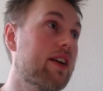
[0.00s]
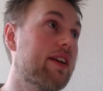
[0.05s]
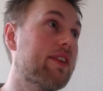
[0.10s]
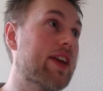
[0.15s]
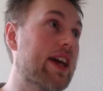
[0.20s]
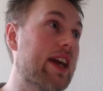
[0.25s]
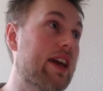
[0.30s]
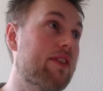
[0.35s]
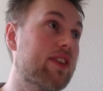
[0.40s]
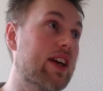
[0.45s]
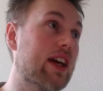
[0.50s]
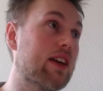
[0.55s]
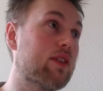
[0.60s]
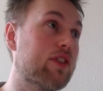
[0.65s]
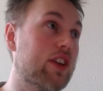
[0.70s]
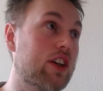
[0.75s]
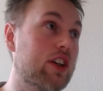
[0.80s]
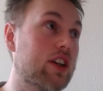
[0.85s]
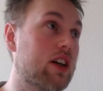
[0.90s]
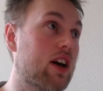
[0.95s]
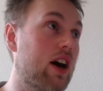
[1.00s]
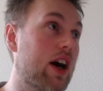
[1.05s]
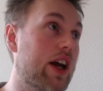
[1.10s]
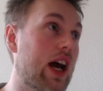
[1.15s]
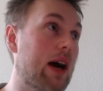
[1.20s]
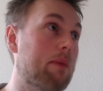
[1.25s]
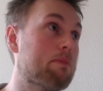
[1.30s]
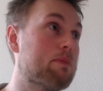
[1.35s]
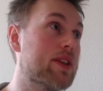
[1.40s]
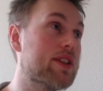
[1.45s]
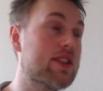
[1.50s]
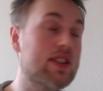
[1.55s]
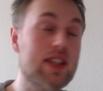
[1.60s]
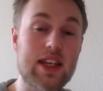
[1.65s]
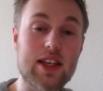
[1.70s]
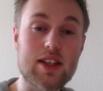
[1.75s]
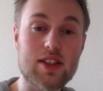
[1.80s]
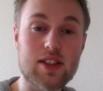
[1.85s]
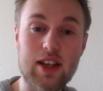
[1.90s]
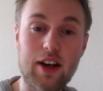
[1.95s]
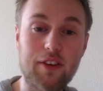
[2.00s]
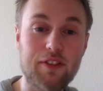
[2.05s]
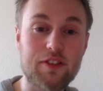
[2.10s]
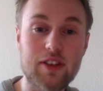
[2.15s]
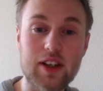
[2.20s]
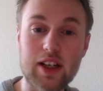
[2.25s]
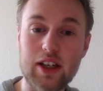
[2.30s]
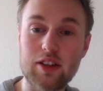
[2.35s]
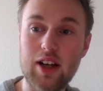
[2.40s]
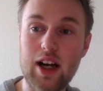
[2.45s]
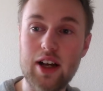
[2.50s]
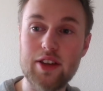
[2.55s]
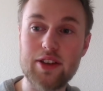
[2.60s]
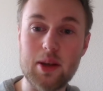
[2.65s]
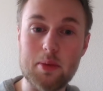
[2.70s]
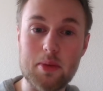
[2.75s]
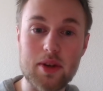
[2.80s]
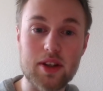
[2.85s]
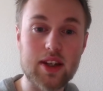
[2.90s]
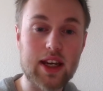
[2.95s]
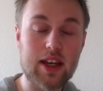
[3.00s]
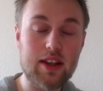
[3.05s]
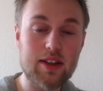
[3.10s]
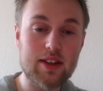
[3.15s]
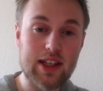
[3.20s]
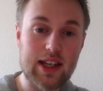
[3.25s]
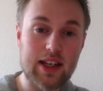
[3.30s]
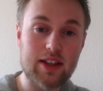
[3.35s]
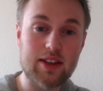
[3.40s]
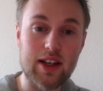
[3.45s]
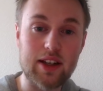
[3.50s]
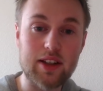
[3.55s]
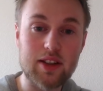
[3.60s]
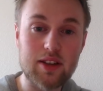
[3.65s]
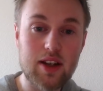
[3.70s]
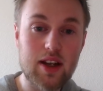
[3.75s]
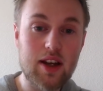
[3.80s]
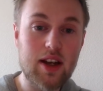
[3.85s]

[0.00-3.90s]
they can get very caught up in seeing suffering around them and they can take that